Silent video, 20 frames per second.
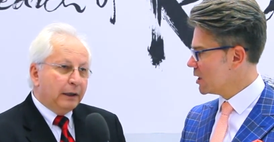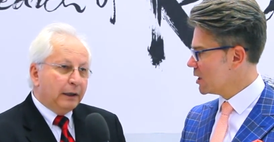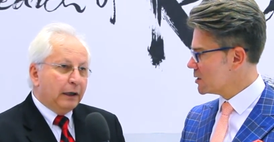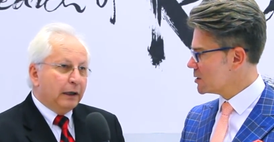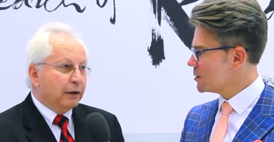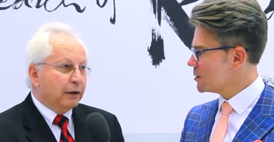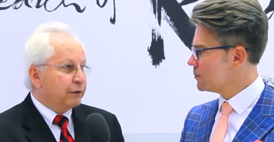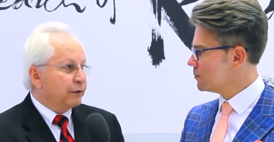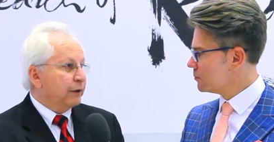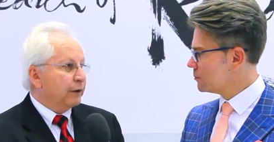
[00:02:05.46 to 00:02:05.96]

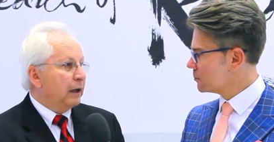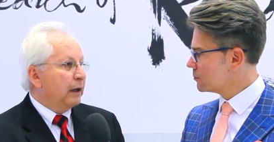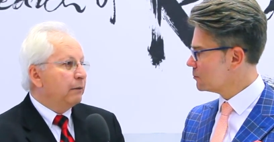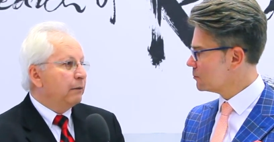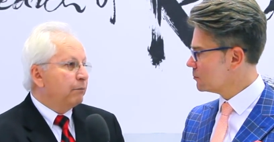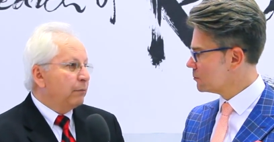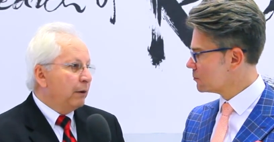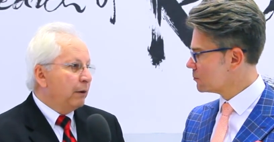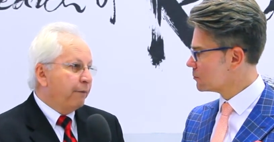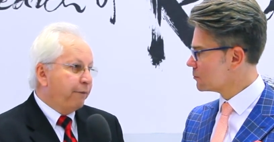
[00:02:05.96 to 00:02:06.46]
Speaker 1: needs
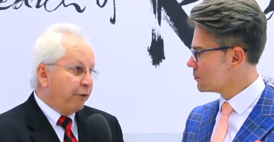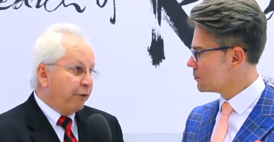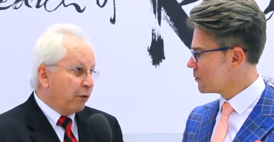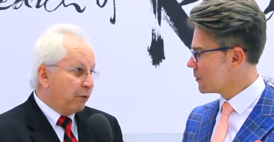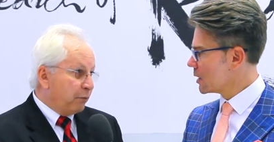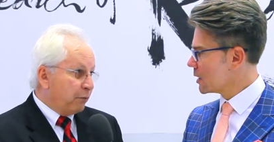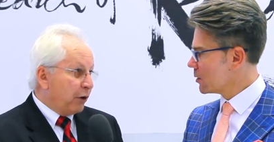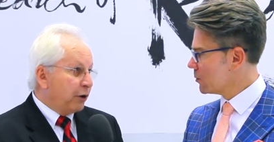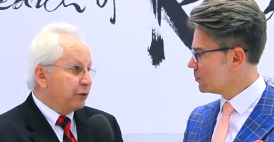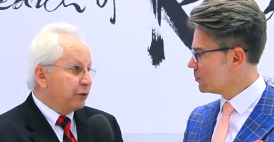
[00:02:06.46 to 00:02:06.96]
and uh,
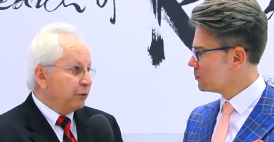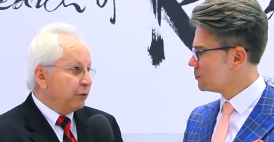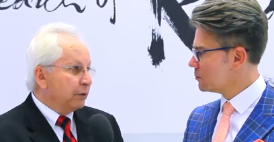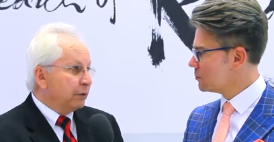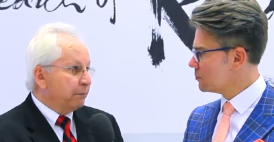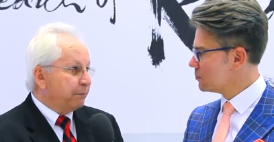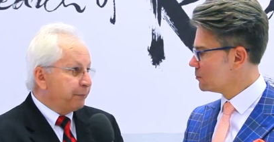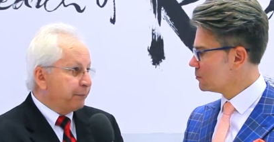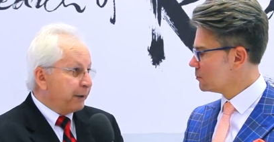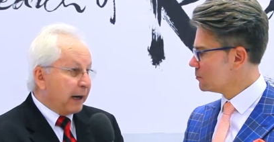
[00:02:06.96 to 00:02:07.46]
for
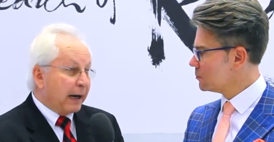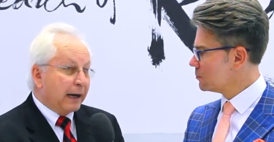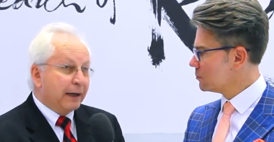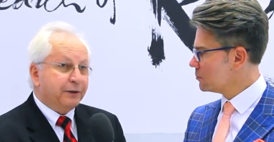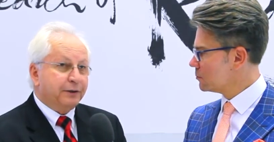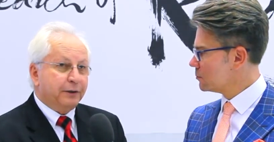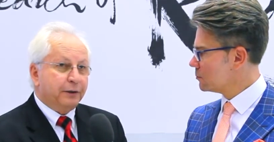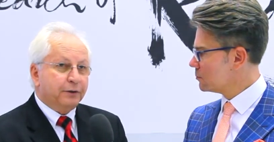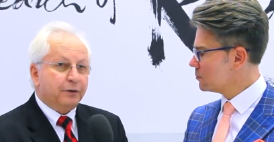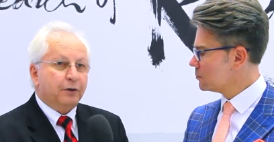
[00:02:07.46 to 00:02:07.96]
module
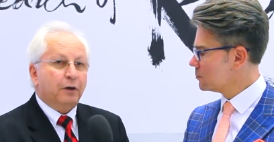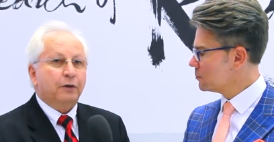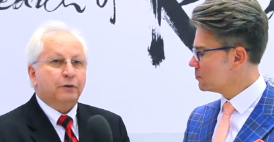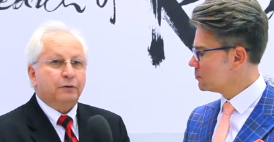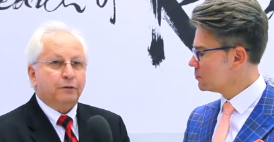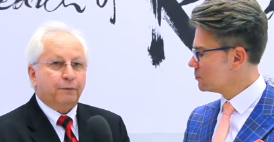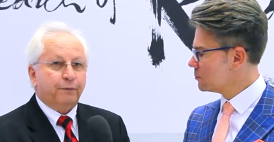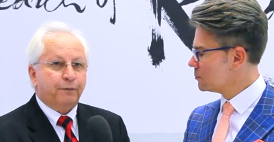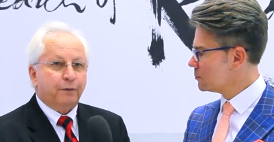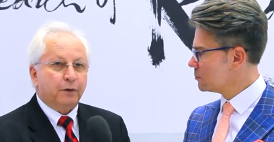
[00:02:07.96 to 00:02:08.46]
price and so on and
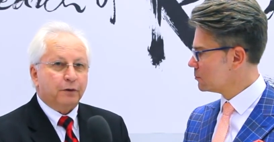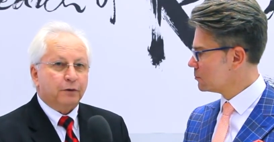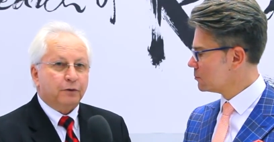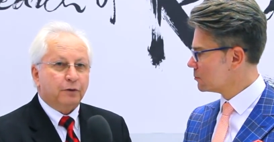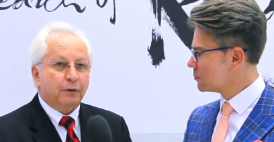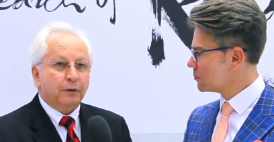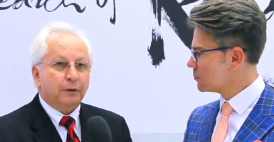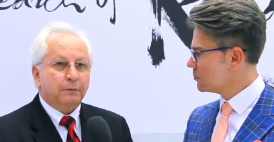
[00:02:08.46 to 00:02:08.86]
so forth. So